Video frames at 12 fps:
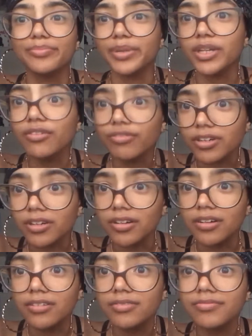be
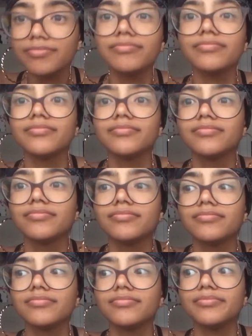real,
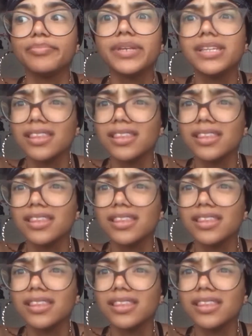be